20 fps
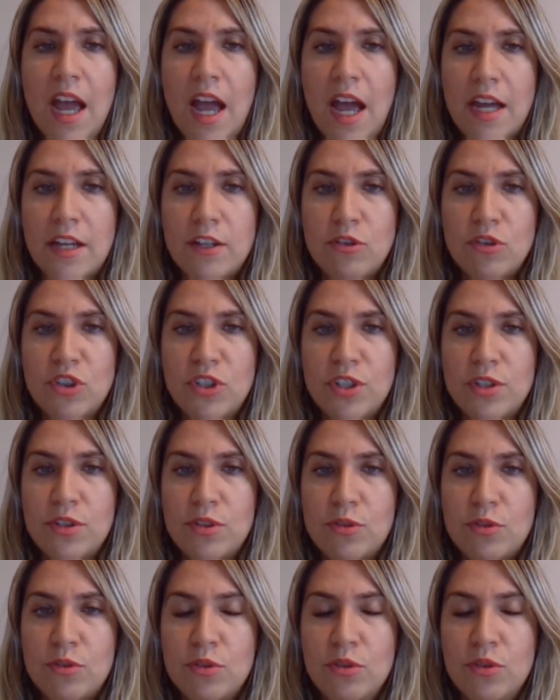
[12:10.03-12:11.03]
and you
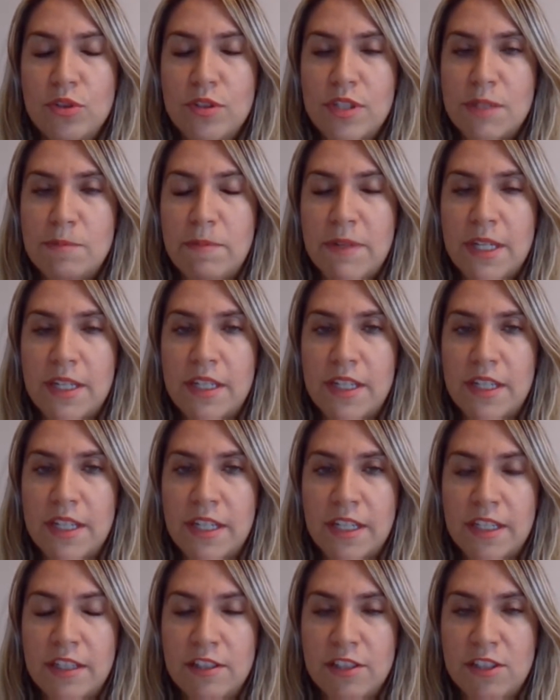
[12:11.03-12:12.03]
need to speak
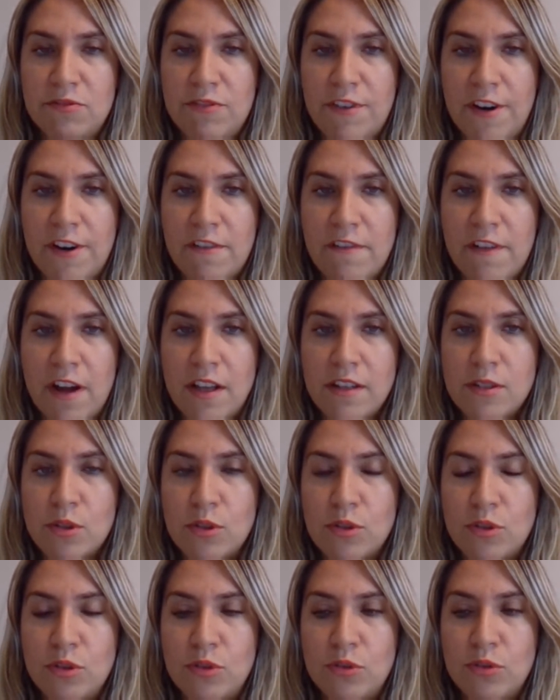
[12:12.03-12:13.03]
English very well.
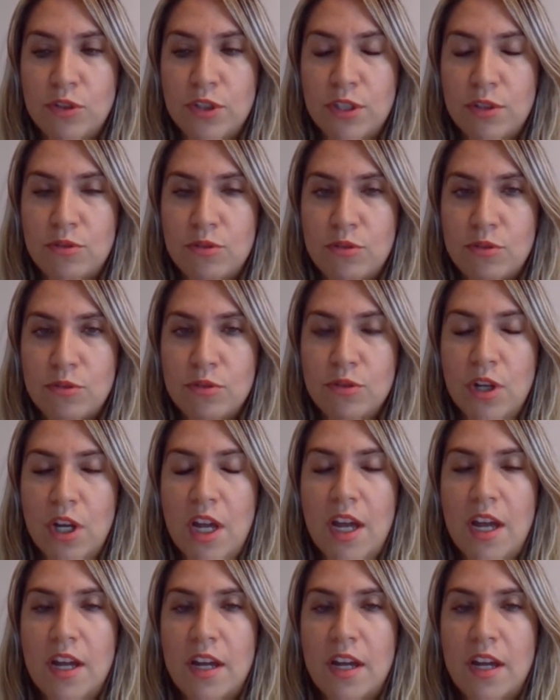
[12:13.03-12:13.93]
So you need to